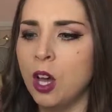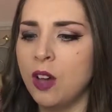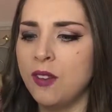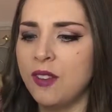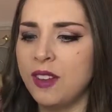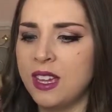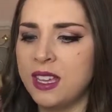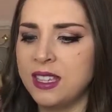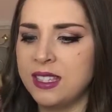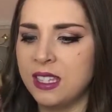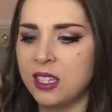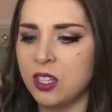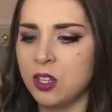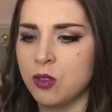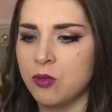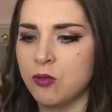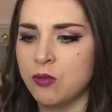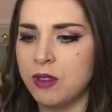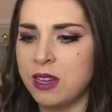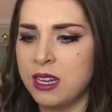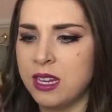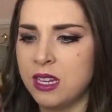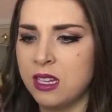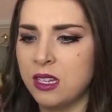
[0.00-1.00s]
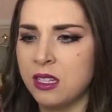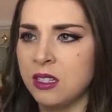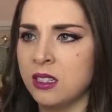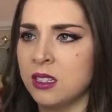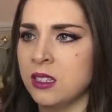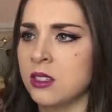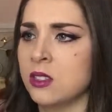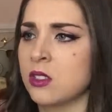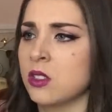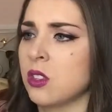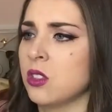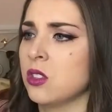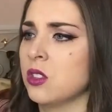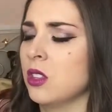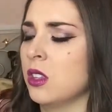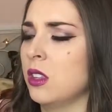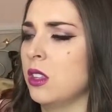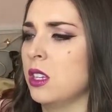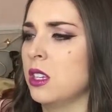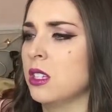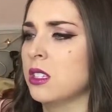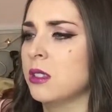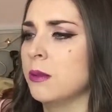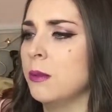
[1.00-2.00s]
lot of it is in Korean, so there's
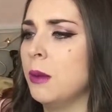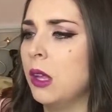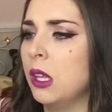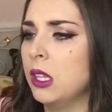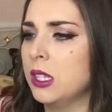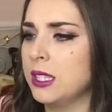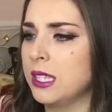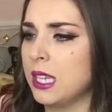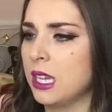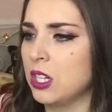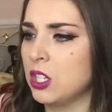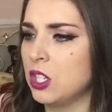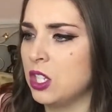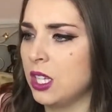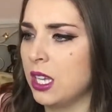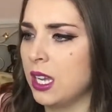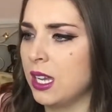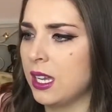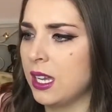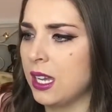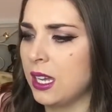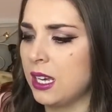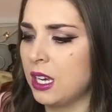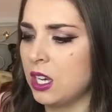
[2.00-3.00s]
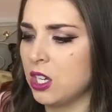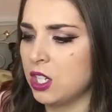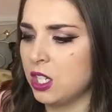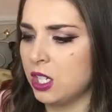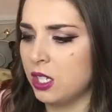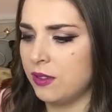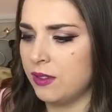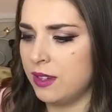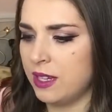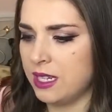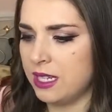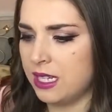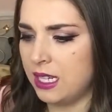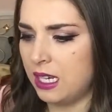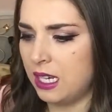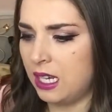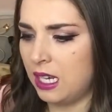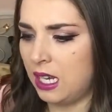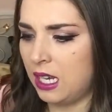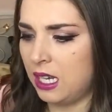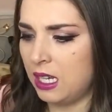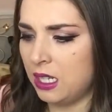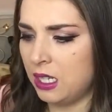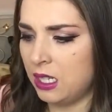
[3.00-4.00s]
only a small section that I can actually read in
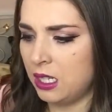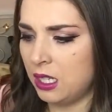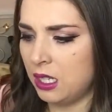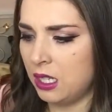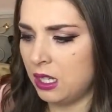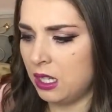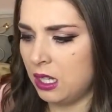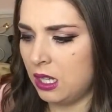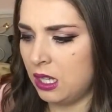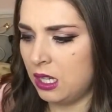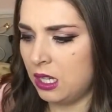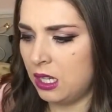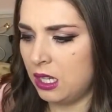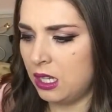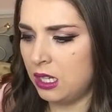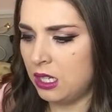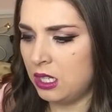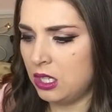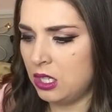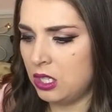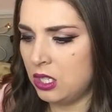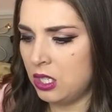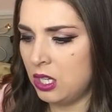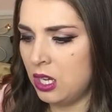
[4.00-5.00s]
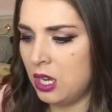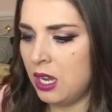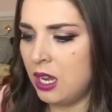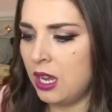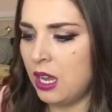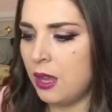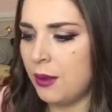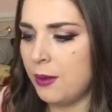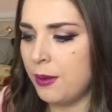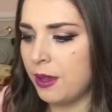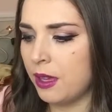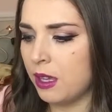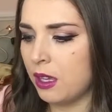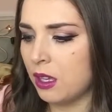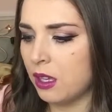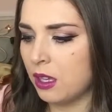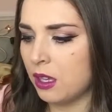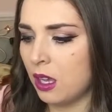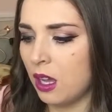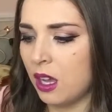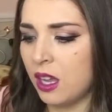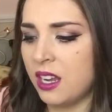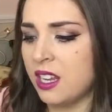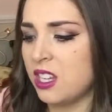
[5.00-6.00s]
English. Here we
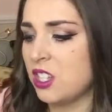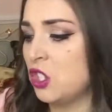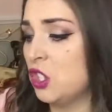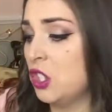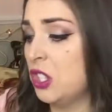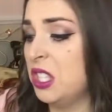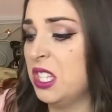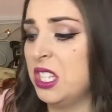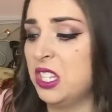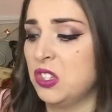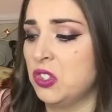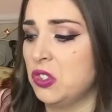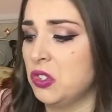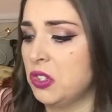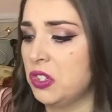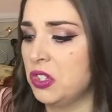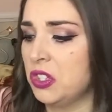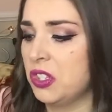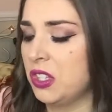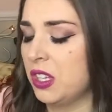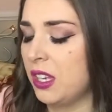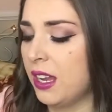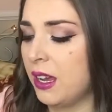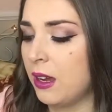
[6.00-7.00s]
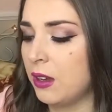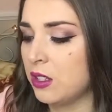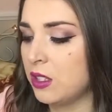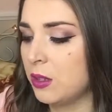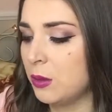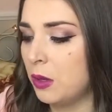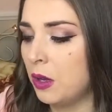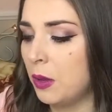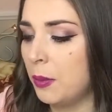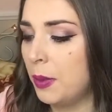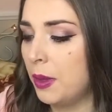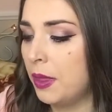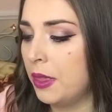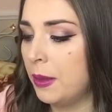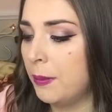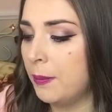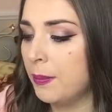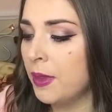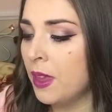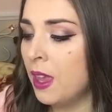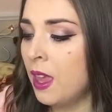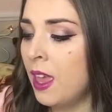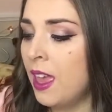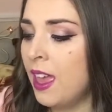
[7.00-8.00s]
go, and it's just the instructions on how to open
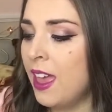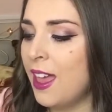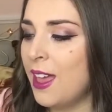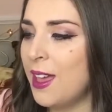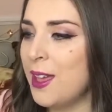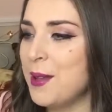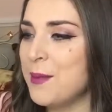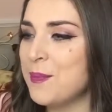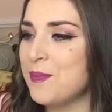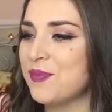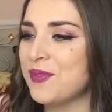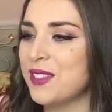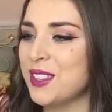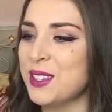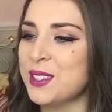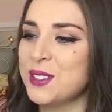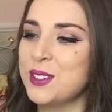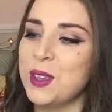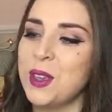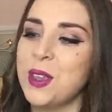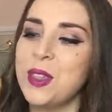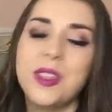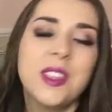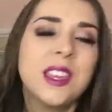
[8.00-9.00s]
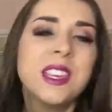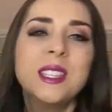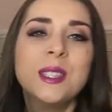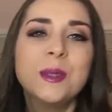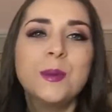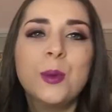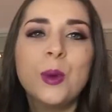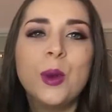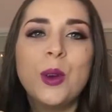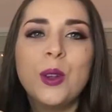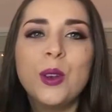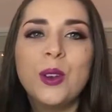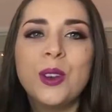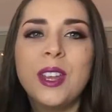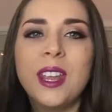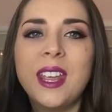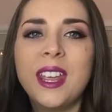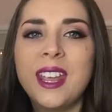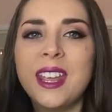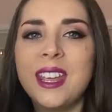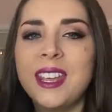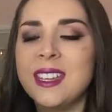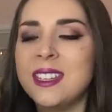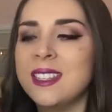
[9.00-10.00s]
them. So this one
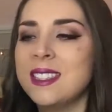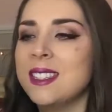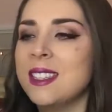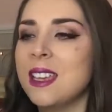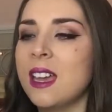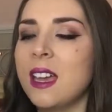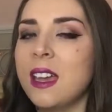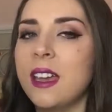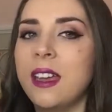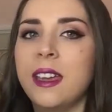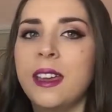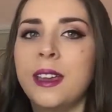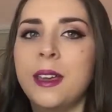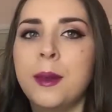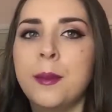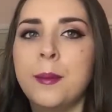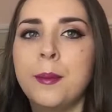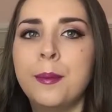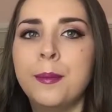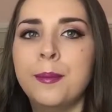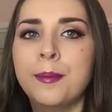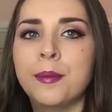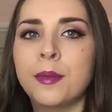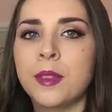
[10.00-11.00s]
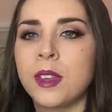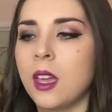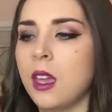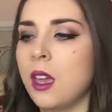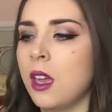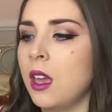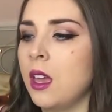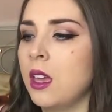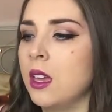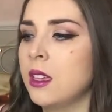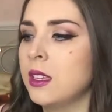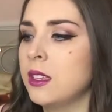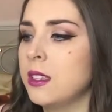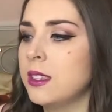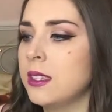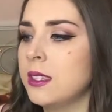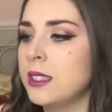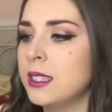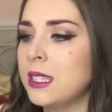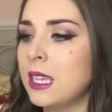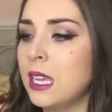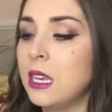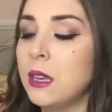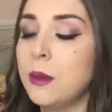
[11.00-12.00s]
is a
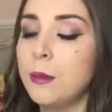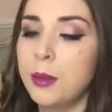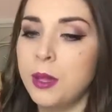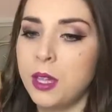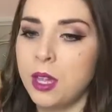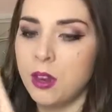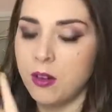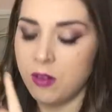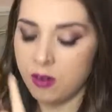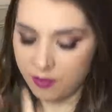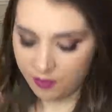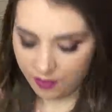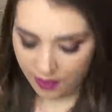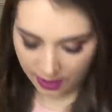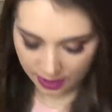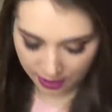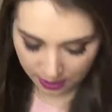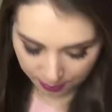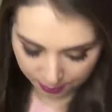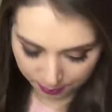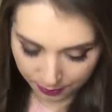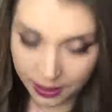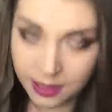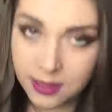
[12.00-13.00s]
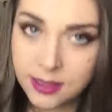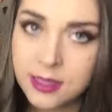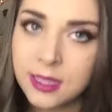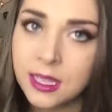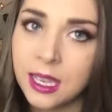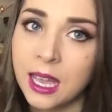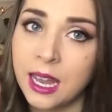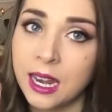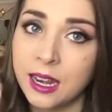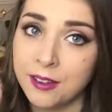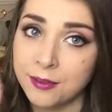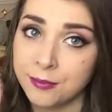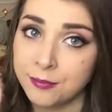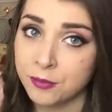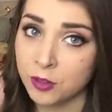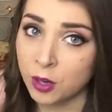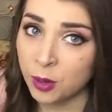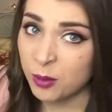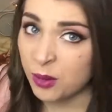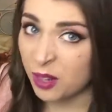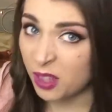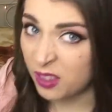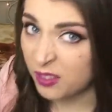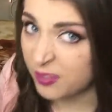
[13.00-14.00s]
skin purifying mask, and I've
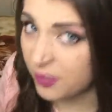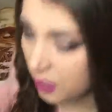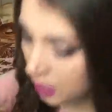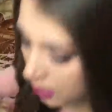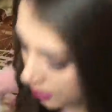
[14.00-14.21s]
dropped one on the